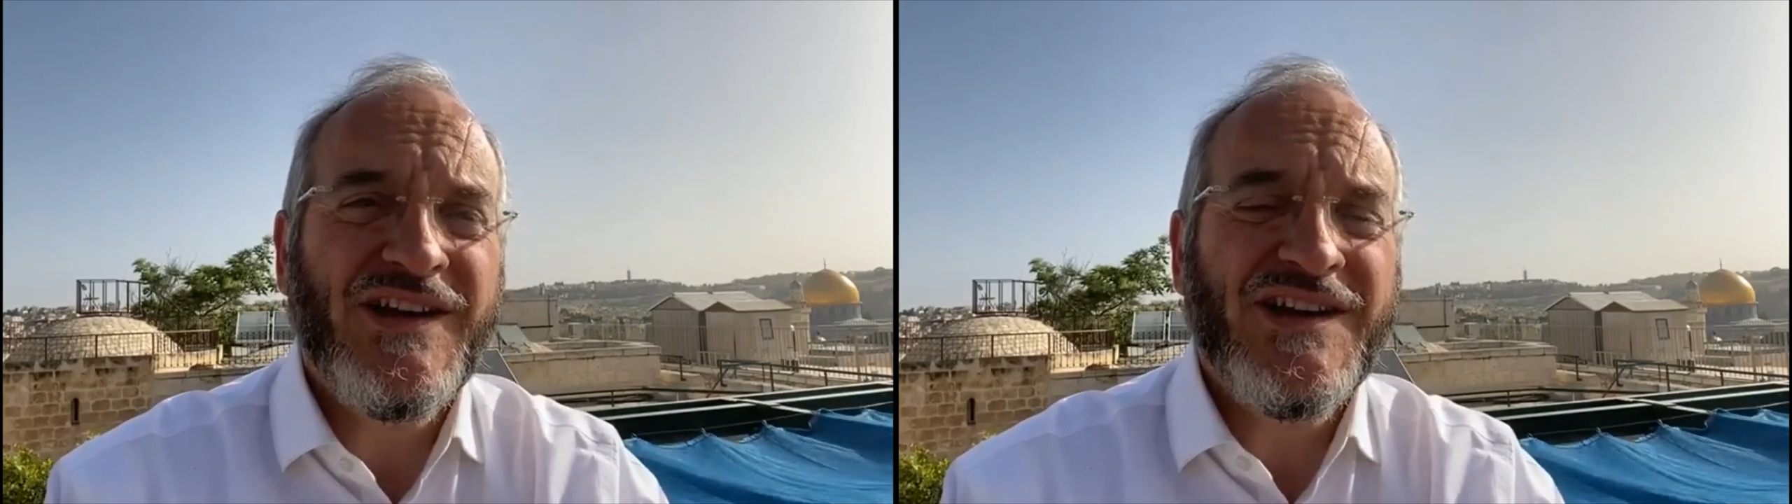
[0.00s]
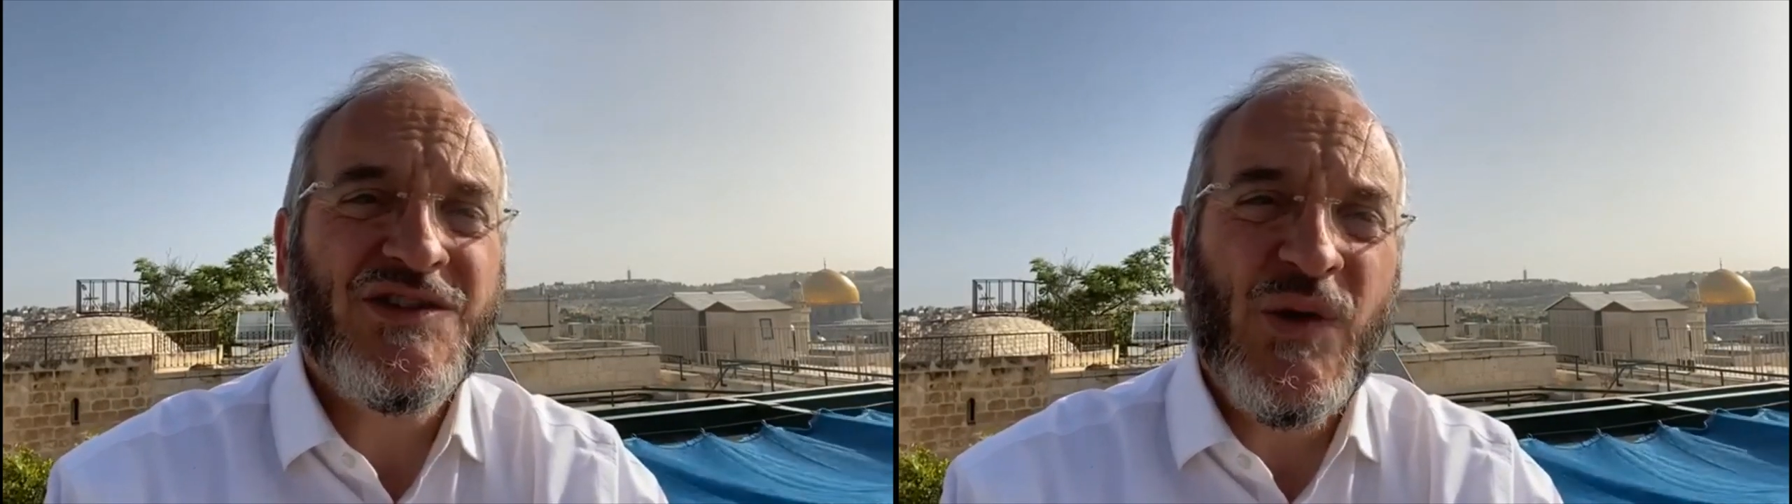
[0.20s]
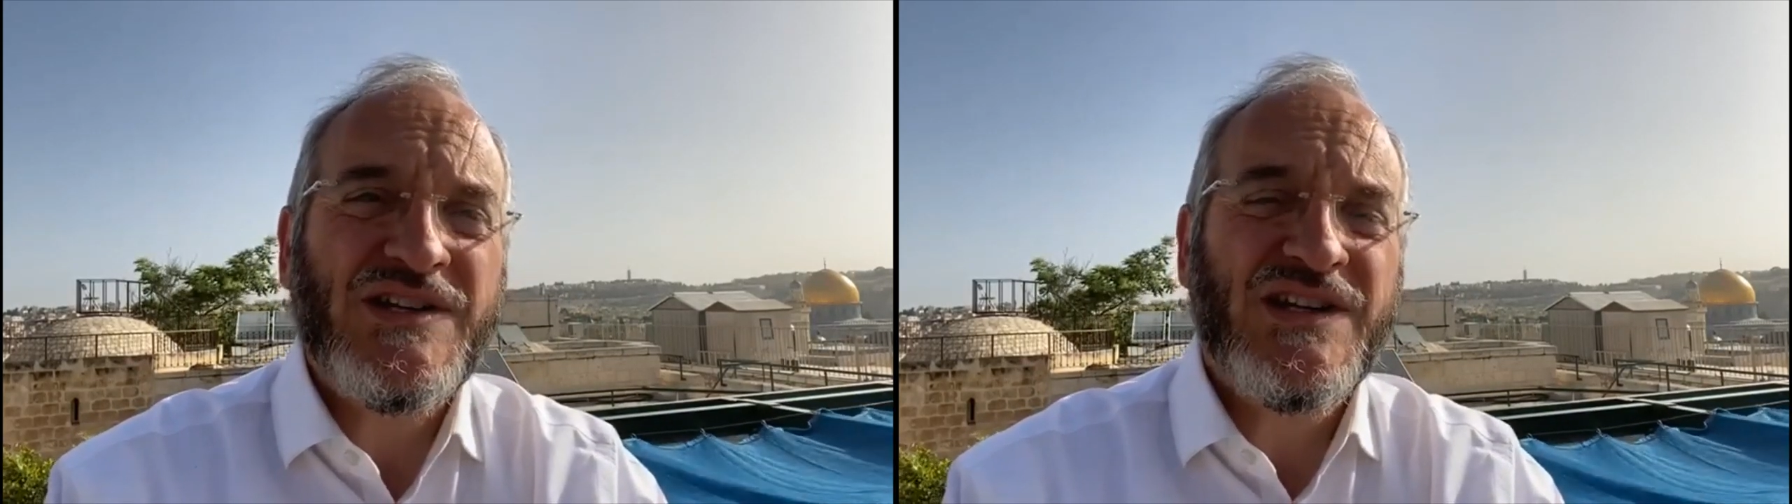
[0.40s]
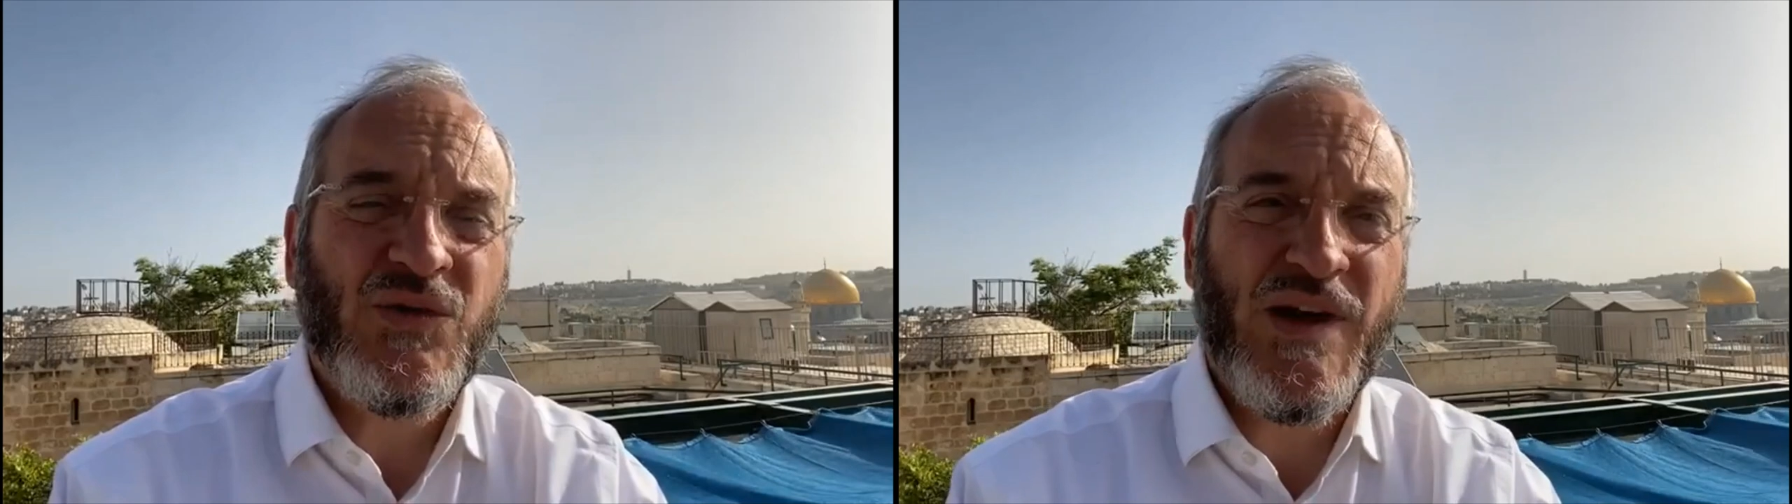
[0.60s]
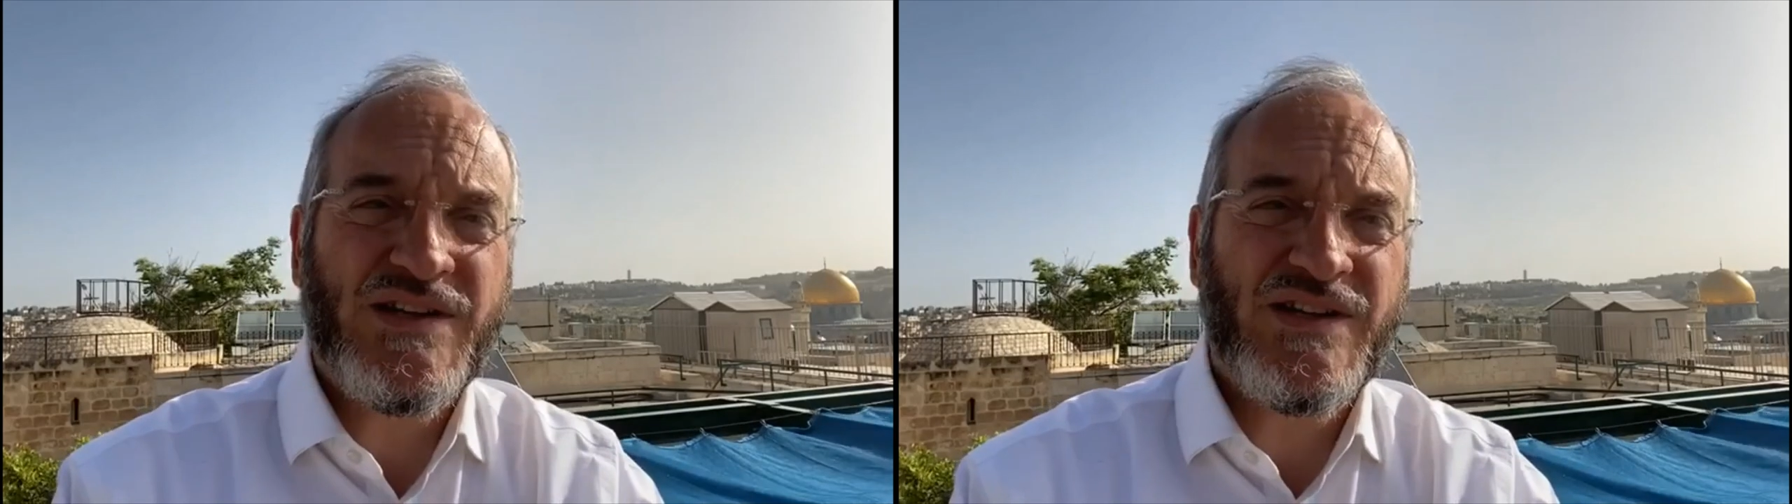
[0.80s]
in
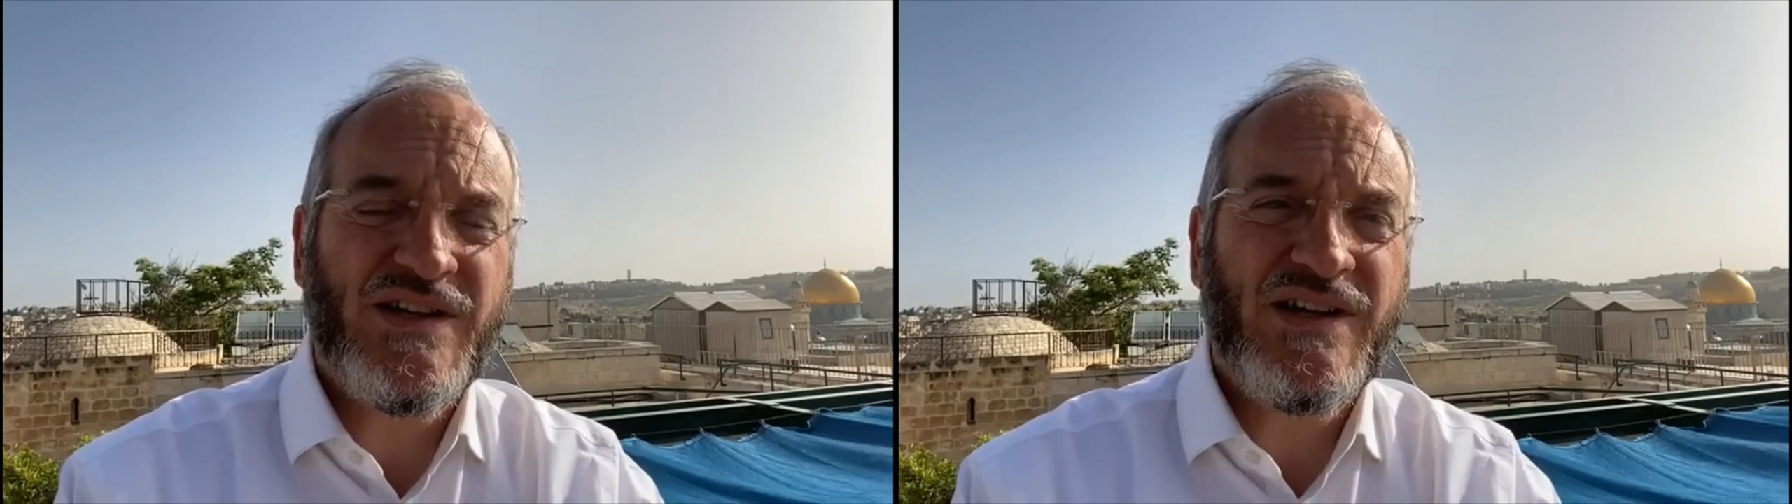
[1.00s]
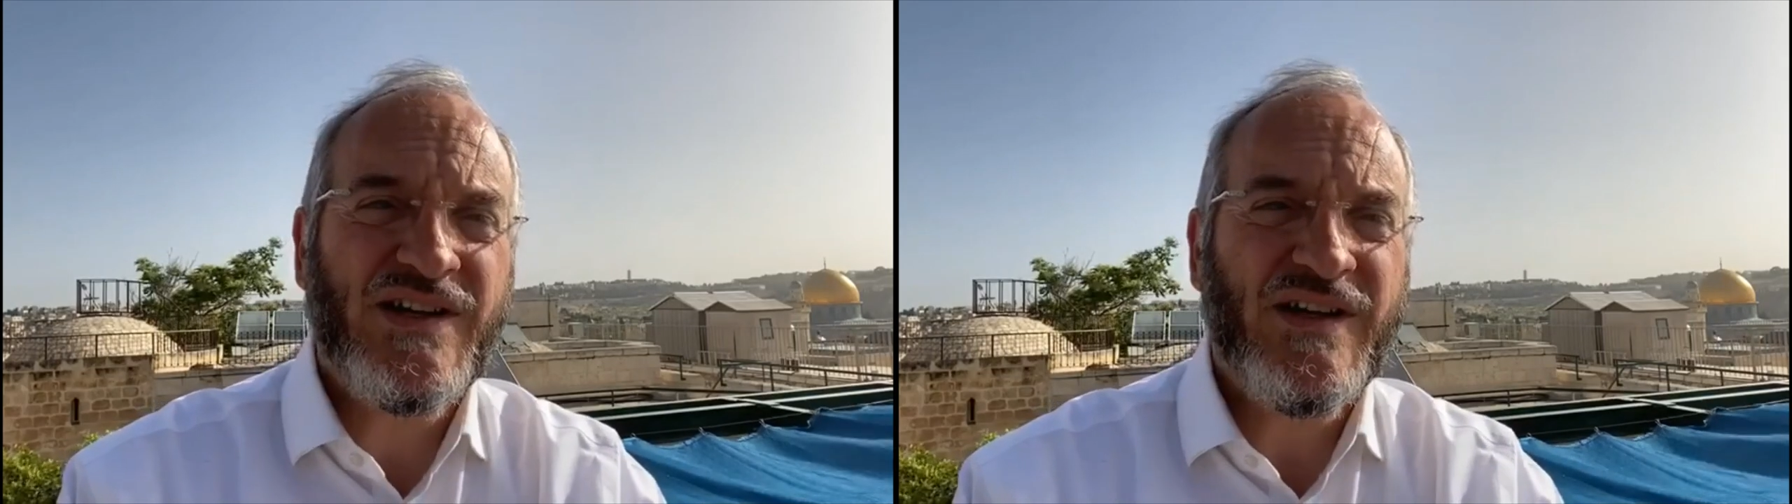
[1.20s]
2020